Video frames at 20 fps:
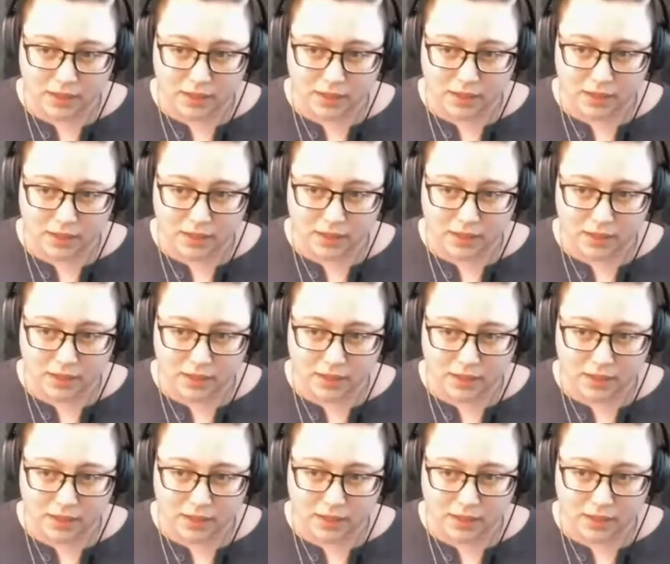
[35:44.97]

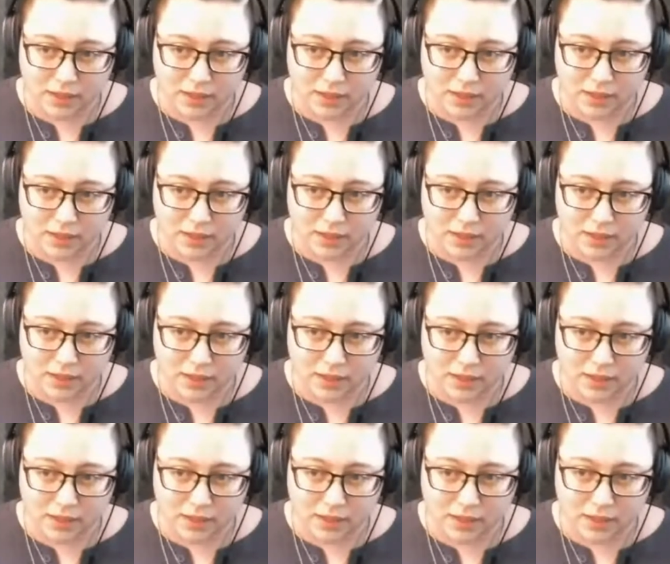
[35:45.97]
because in a collaborative
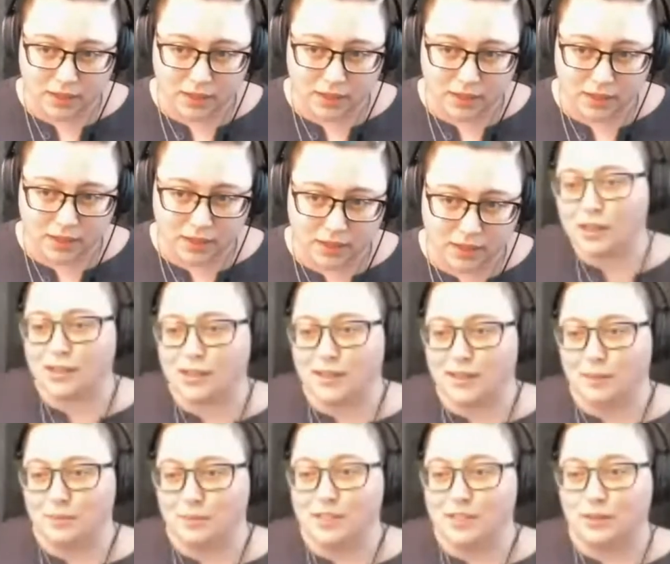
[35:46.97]
game, I'm working so much
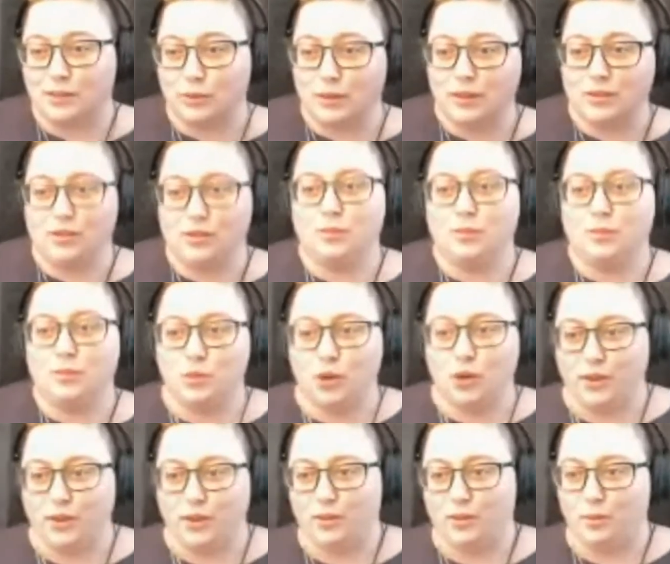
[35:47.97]
harder. I'm doing so
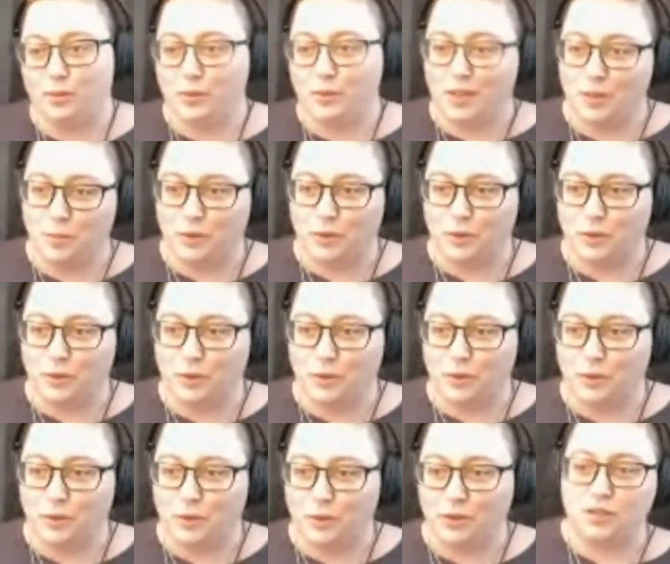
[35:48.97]
much more with other
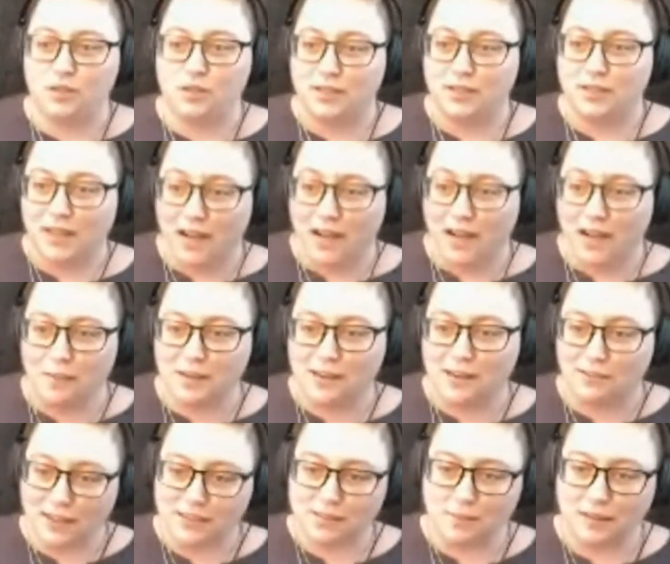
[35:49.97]
people. There's so much more
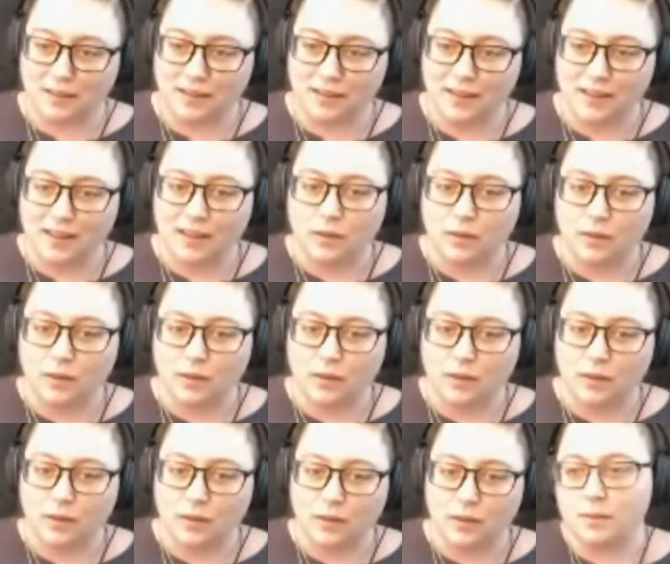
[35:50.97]
time and investment.
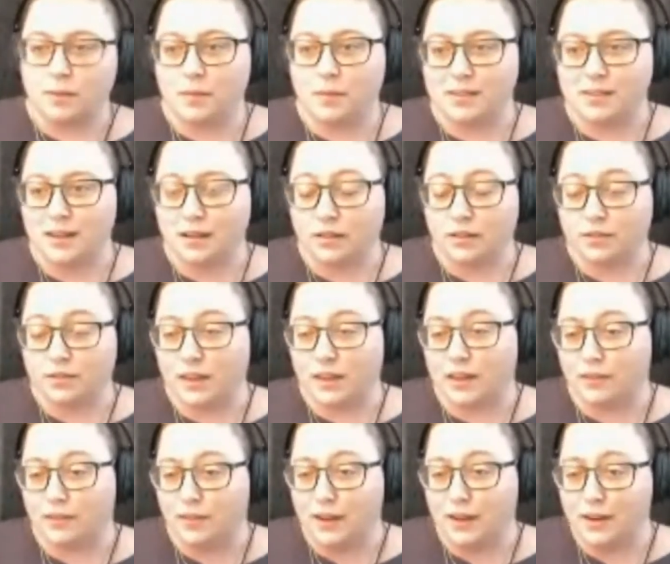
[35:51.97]
Whenever it's by
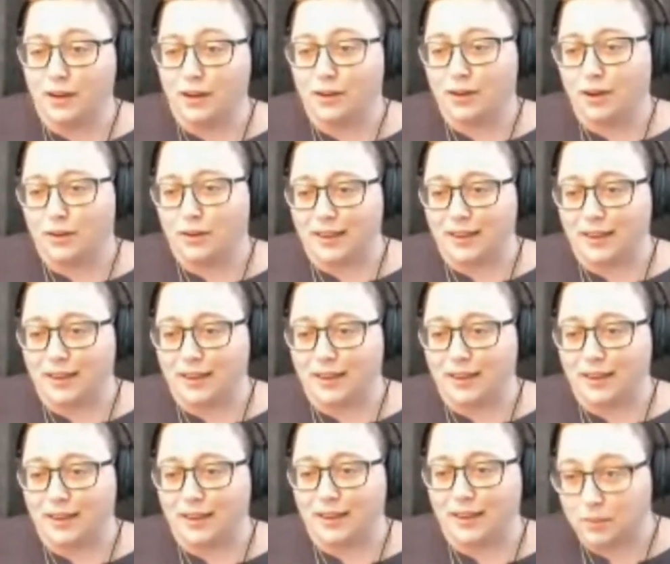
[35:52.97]
myself, like if I know
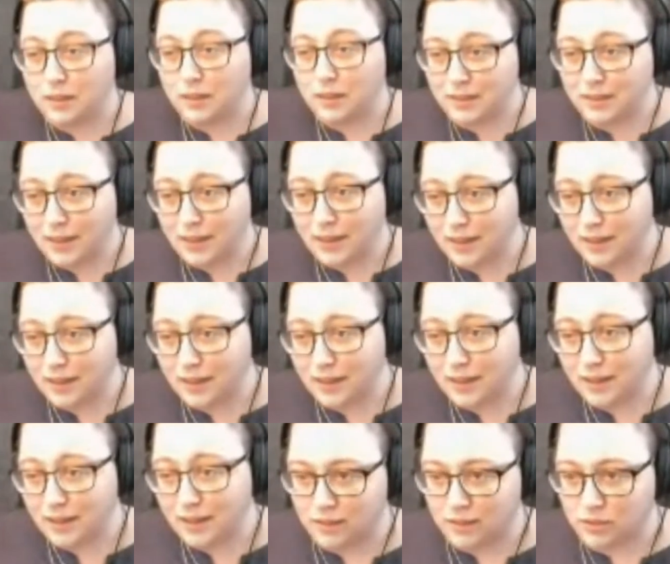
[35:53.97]
going in, I'm going to die at
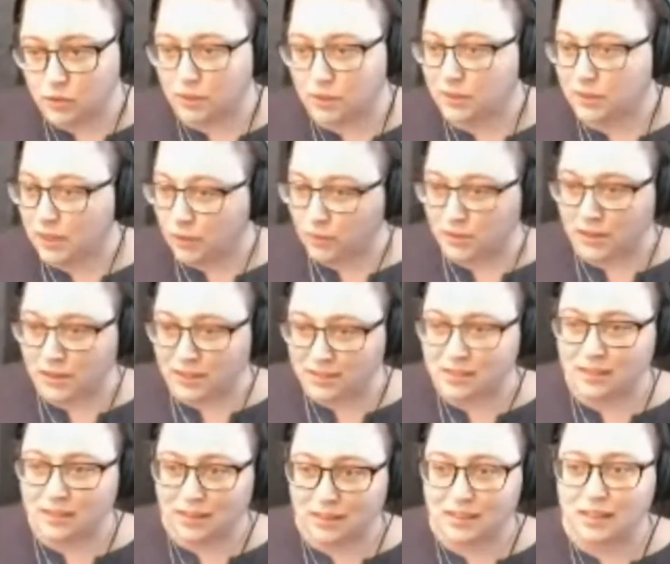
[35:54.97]
the end of the story, like with Lost
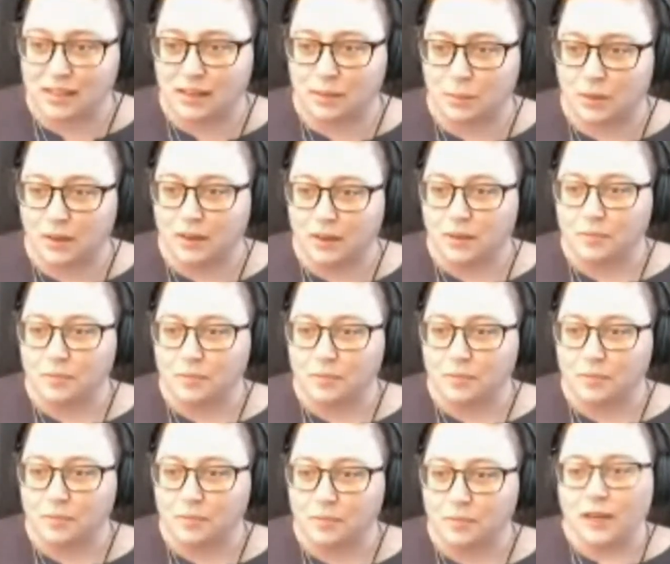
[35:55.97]
in the Deep,
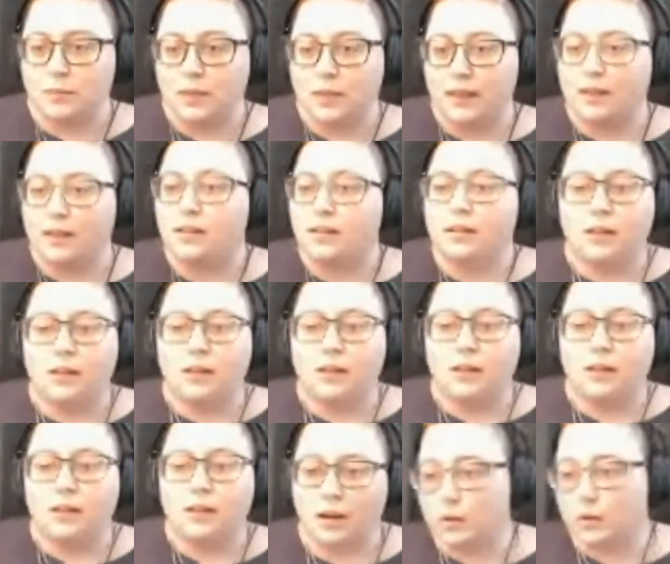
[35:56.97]
I'm like, oh,
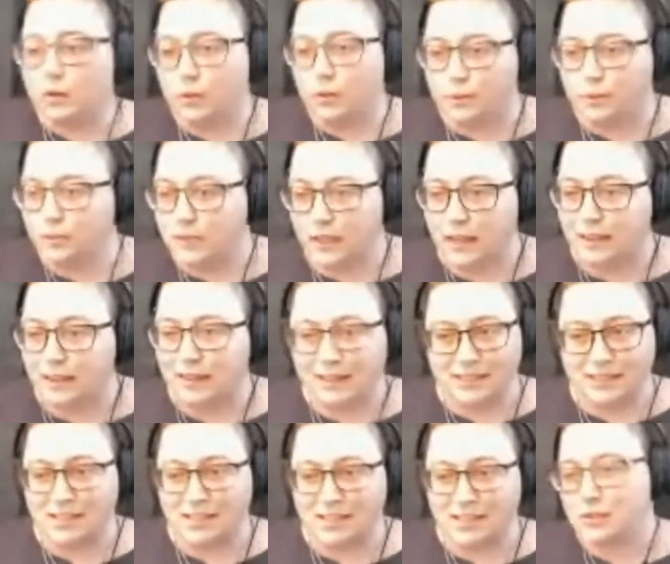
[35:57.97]
cool. Like that's
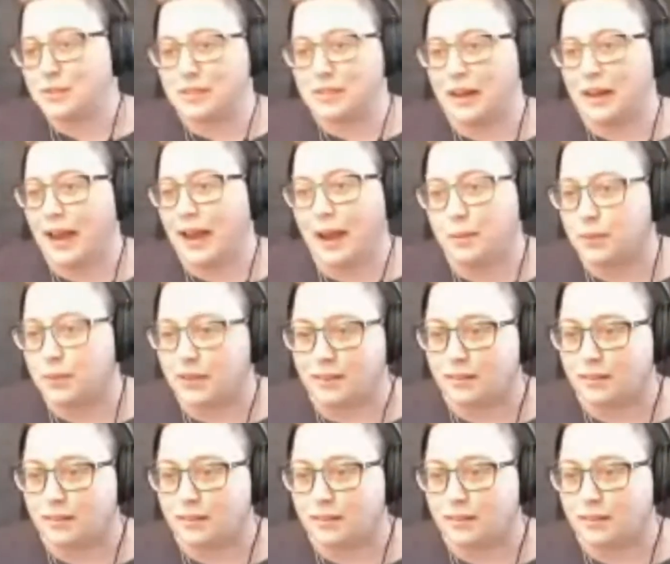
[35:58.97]
just what's going to happen,